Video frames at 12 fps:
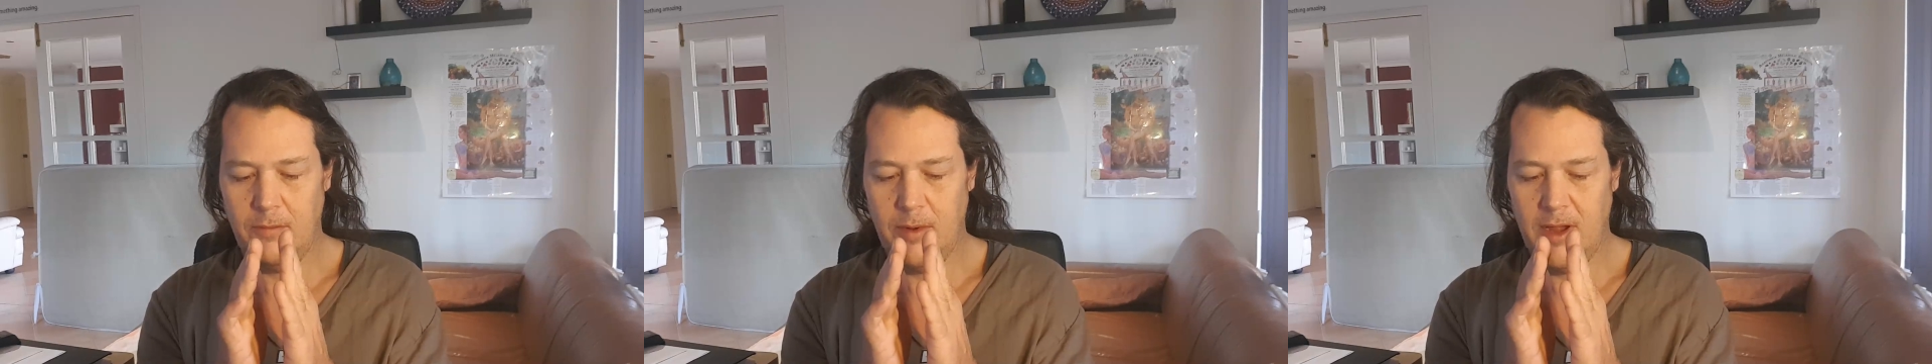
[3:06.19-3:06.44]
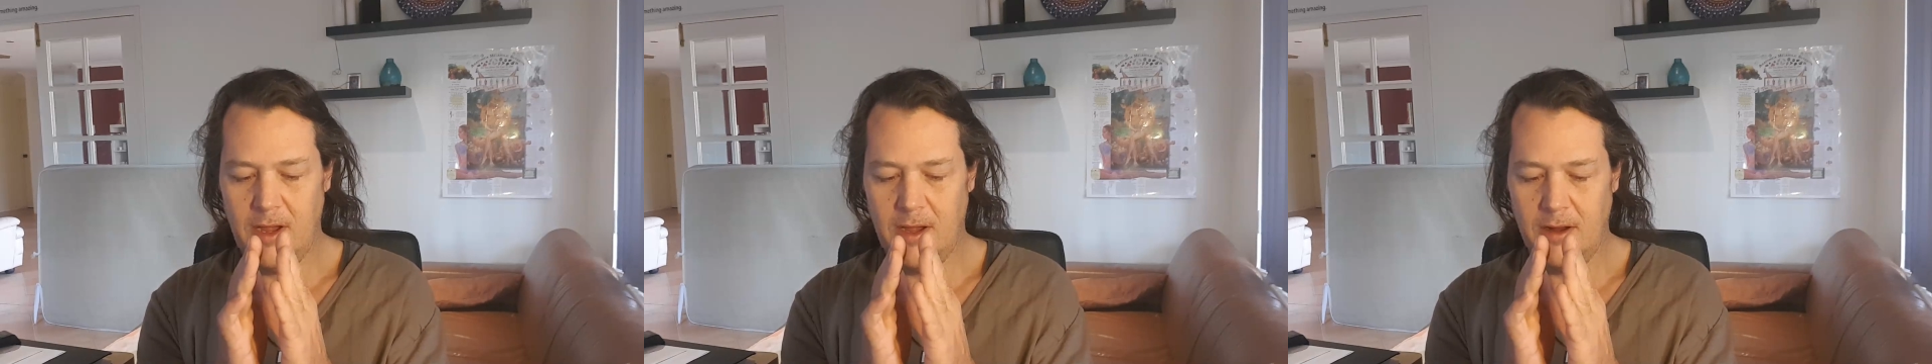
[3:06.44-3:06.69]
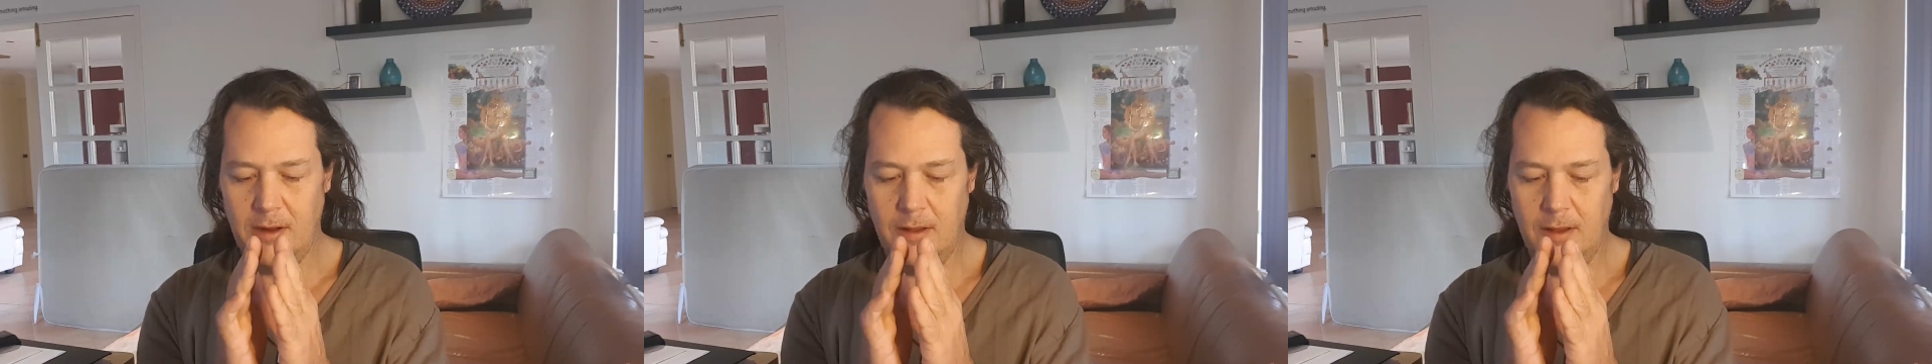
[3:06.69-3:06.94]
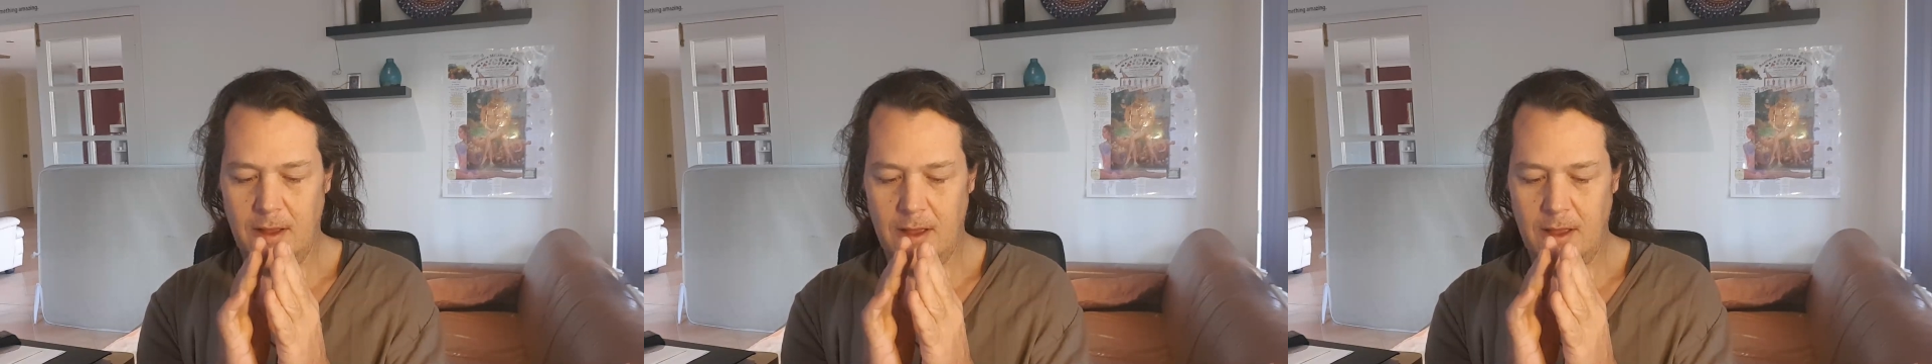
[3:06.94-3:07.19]
apart.
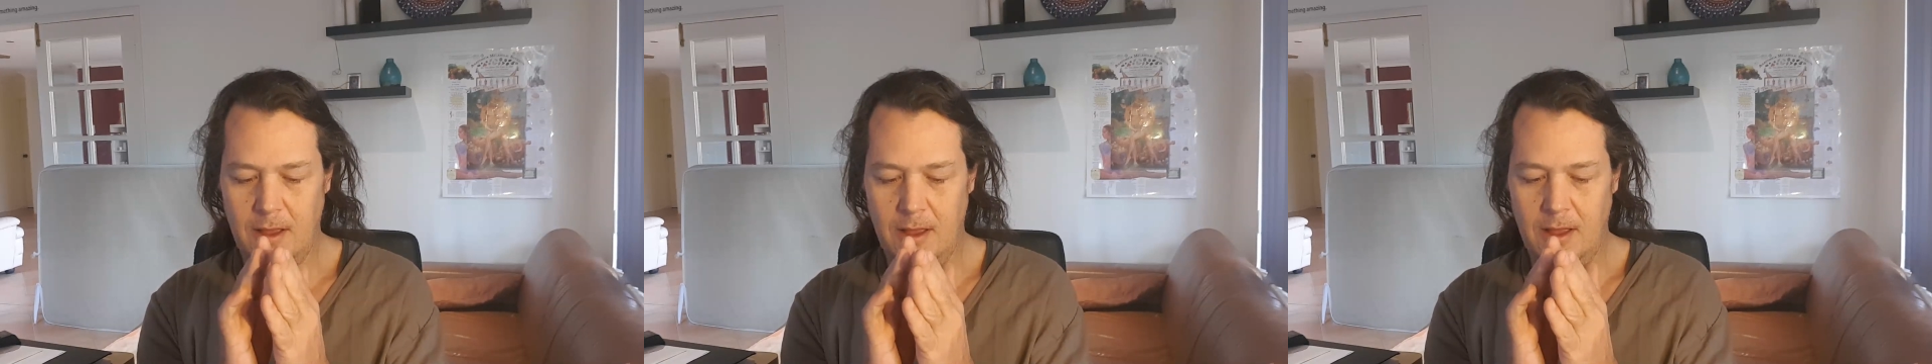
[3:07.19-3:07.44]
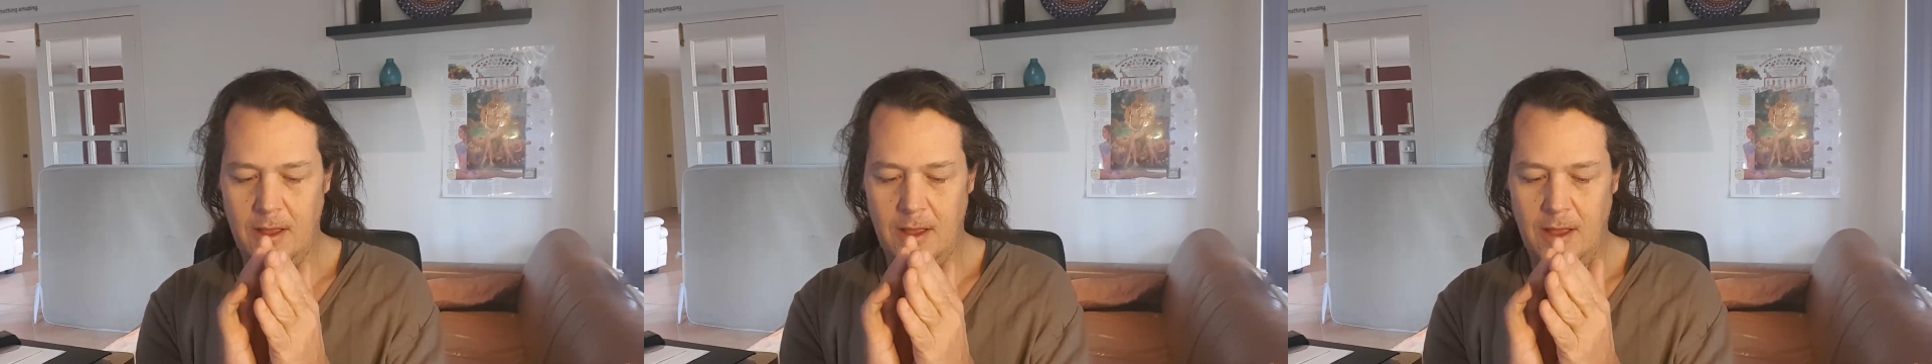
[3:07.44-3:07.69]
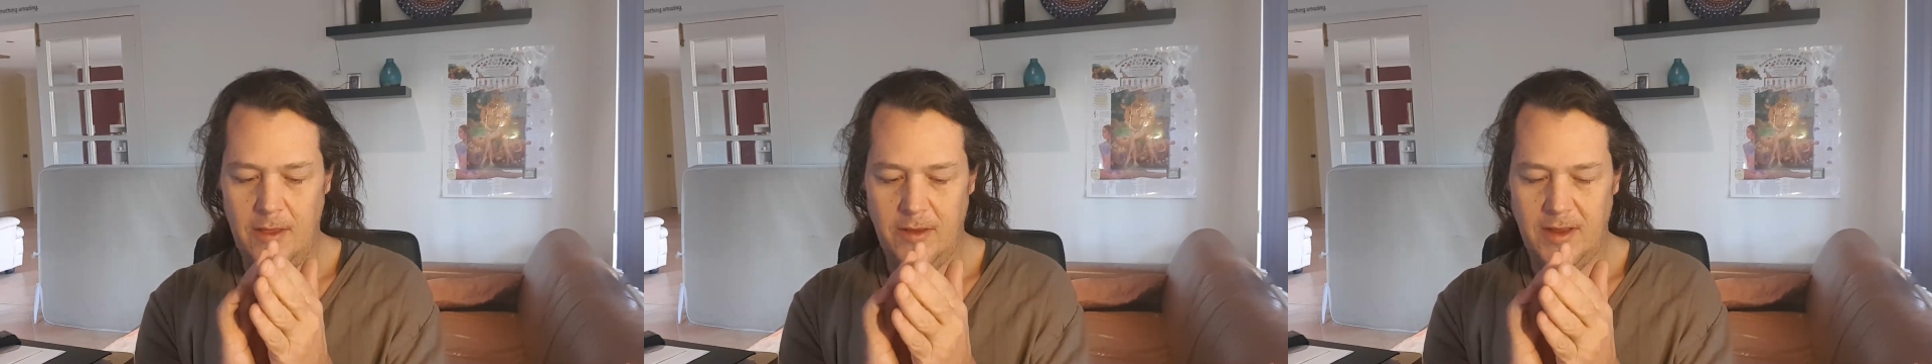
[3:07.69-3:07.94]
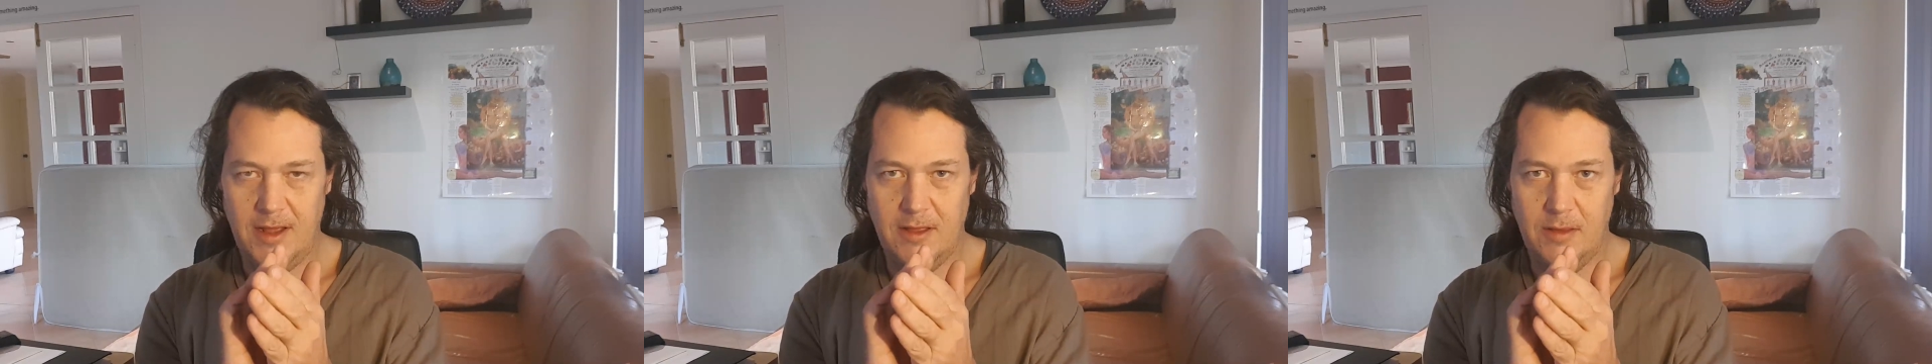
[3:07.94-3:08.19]
And you
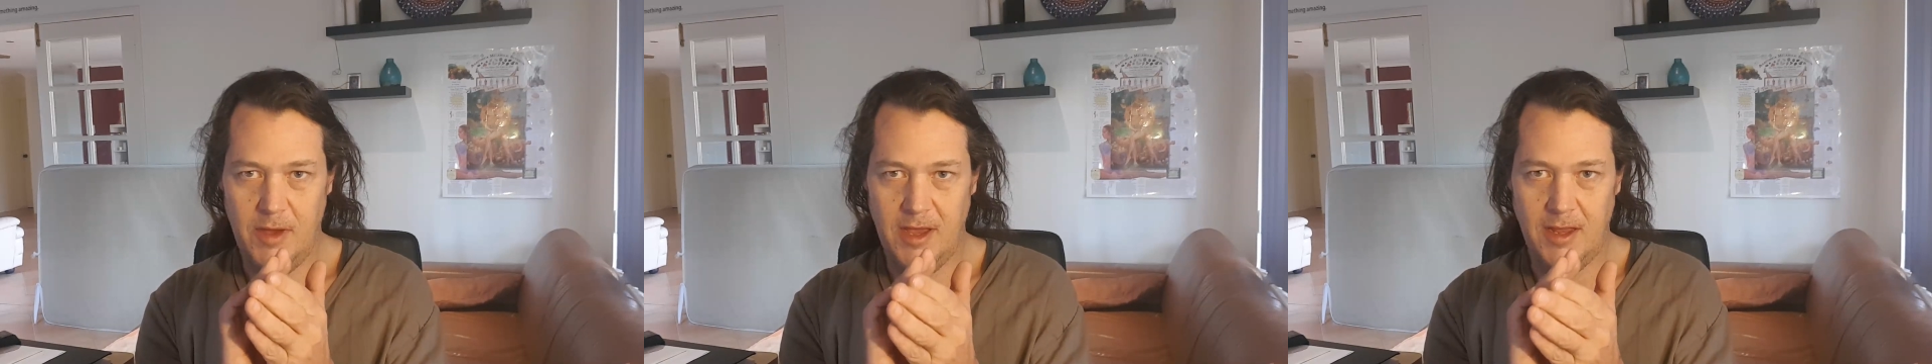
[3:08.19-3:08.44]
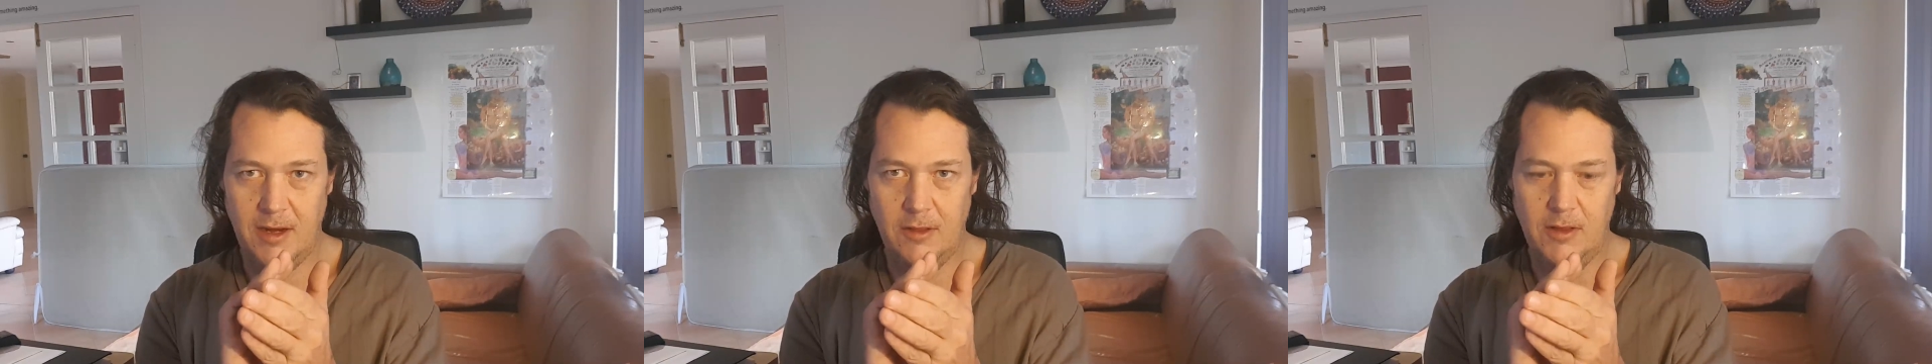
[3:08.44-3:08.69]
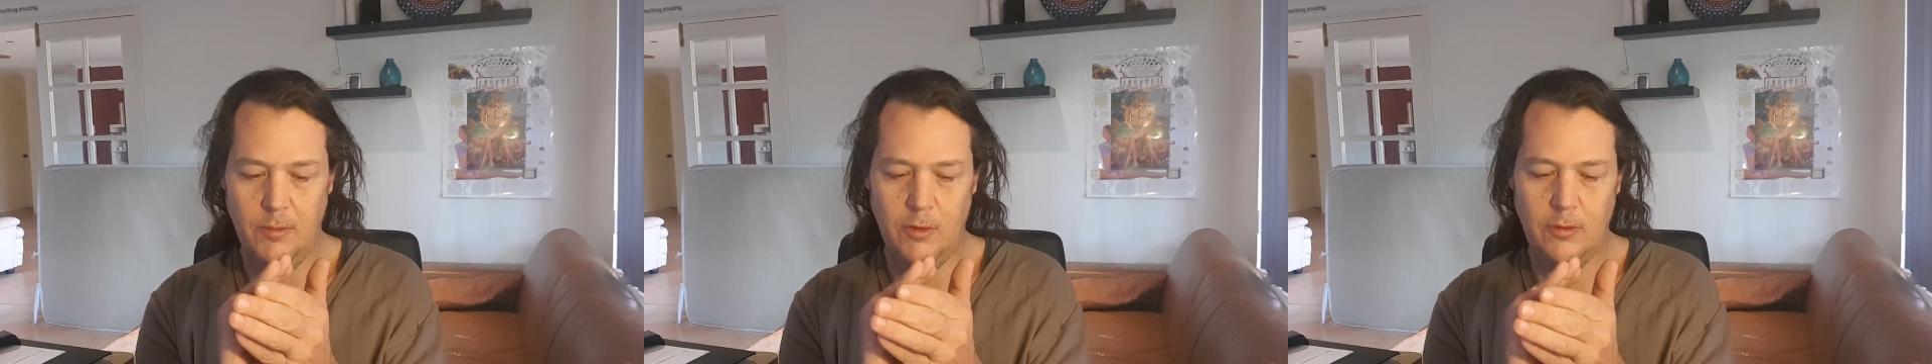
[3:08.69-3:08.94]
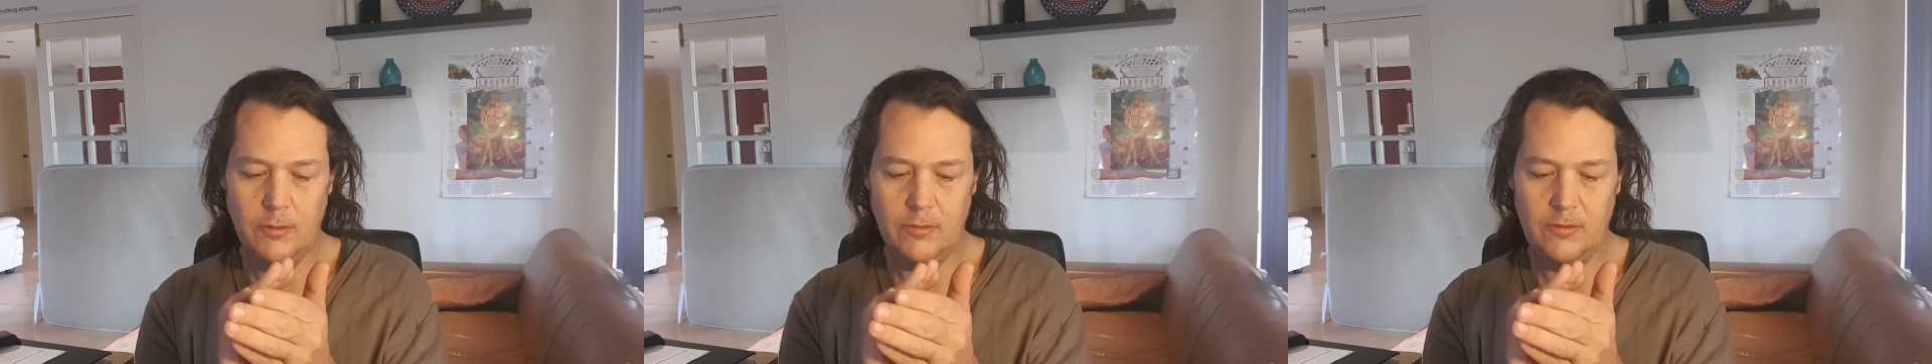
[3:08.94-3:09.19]
can actually make energy
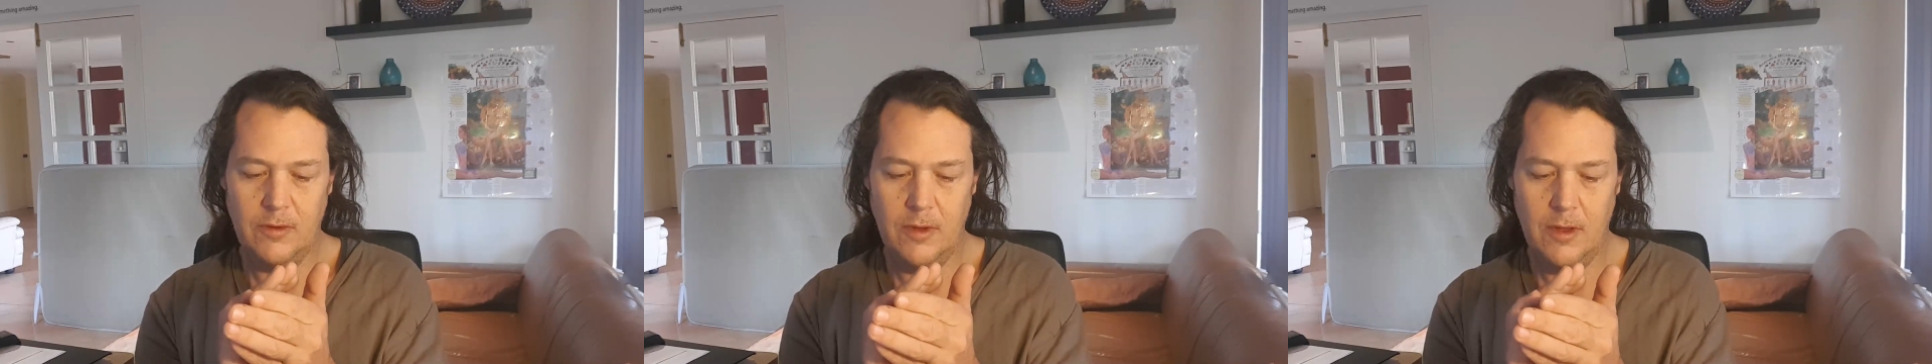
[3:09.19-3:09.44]
balls.